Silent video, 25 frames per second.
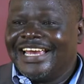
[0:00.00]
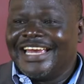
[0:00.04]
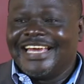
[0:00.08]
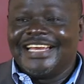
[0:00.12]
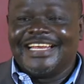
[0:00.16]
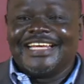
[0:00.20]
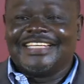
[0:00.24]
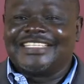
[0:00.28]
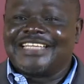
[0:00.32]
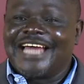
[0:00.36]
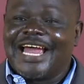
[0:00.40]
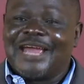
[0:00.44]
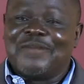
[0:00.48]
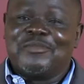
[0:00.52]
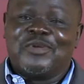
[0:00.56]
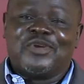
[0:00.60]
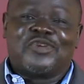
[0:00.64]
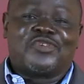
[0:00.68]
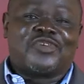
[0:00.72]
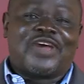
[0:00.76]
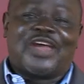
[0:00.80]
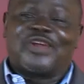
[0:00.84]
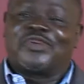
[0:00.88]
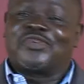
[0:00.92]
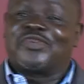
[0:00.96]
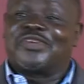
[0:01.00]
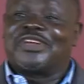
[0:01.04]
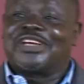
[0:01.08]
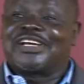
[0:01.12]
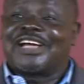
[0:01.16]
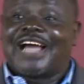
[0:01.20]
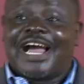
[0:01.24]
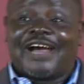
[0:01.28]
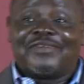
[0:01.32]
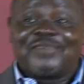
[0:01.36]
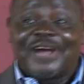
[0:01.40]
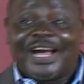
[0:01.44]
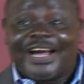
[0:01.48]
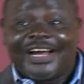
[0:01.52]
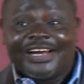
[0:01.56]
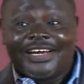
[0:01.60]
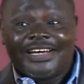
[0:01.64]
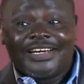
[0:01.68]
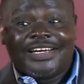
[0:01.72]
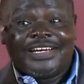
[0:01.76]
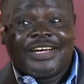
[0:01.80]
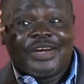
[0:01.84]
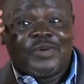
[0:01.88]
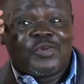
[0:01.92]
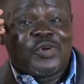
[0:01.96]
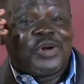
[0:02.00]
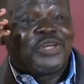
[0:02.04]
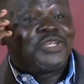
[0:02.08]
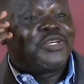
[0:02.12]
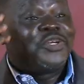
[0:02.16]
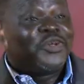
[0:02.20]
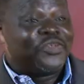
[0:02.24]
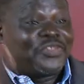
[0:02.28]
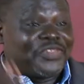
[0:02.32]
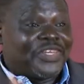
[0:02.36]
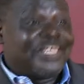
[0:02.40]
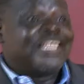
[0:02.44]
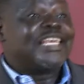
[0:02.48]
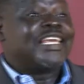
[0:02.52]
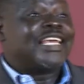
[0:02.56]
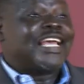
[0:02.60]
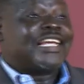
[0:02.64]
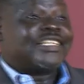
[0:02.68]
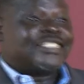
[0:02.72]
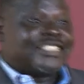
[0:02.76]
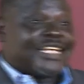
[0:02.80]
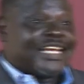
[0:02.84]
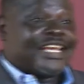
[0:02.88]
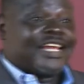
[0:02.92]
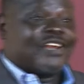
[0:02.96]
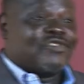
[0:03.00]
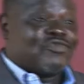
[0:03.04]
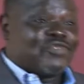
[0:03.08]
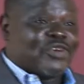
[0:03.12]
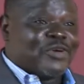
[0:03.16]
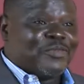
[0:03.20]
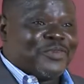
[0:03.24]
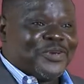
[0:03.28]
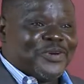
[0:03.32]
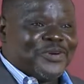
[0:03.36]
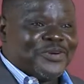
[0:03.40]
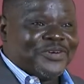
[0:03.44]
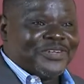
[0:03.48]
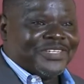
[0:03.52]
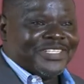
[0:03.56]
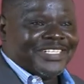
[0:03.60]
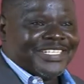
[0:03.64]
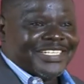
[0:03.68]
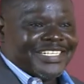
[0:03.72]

anytime you try to recover what you think he has taken from you